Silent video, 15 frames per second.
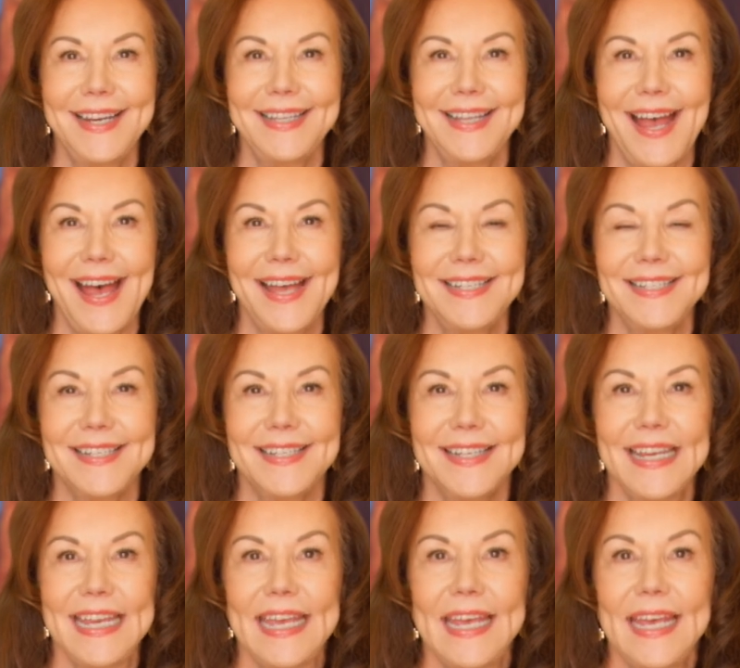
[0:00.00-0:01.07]
like that?
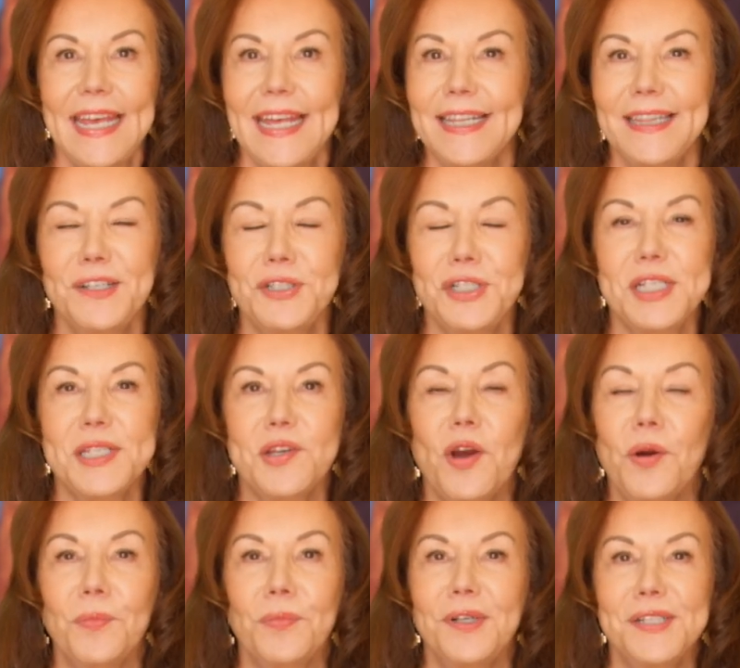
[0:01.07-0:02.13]
There just
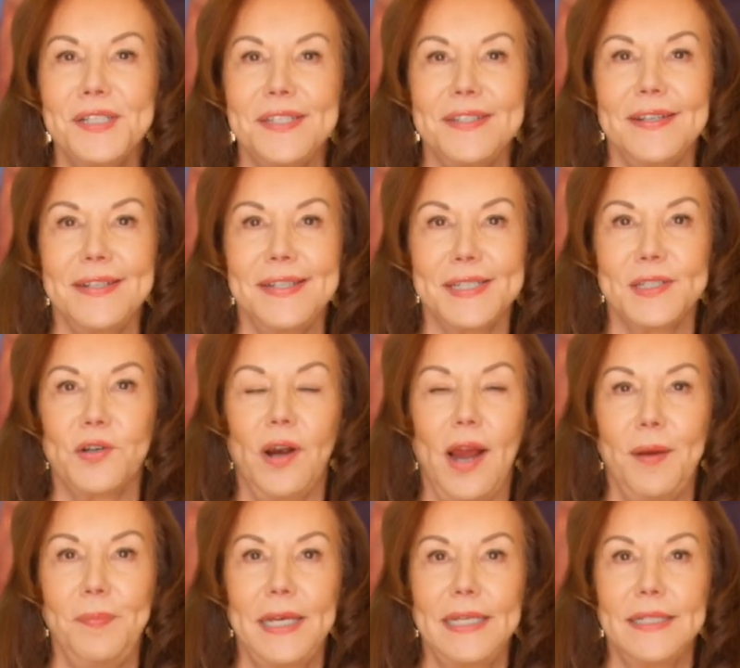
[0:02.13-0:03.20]
aren't words to
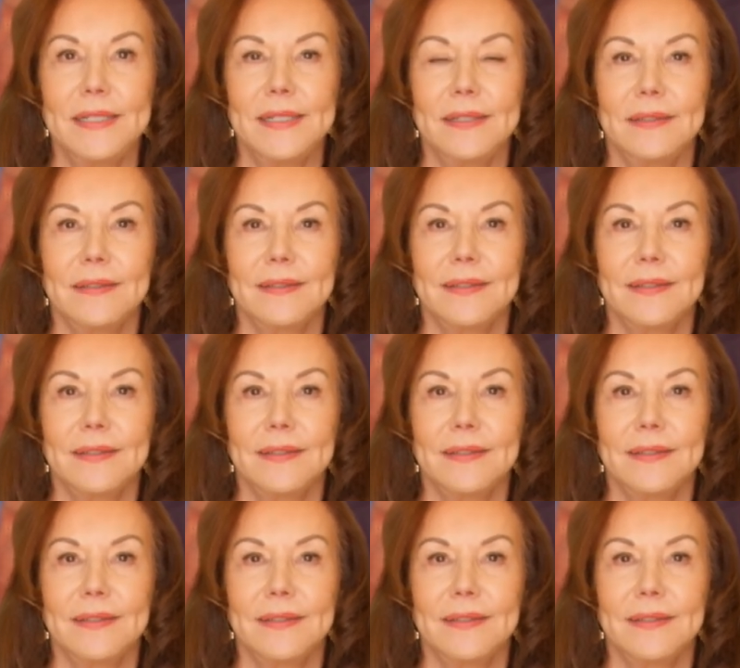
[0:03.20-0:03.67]
describe it.